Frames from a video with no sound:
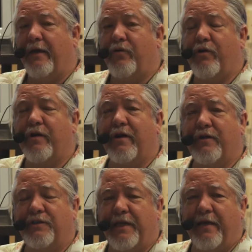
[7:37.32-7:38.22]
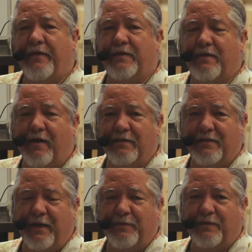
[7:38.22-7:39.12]
In order to understand these
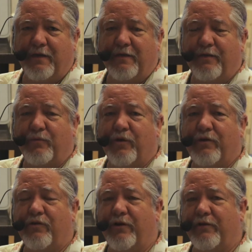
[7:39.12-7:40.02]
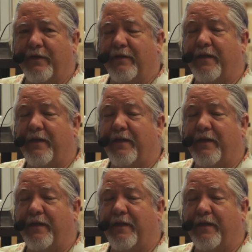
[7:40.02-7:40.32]
concepts a little more clearly,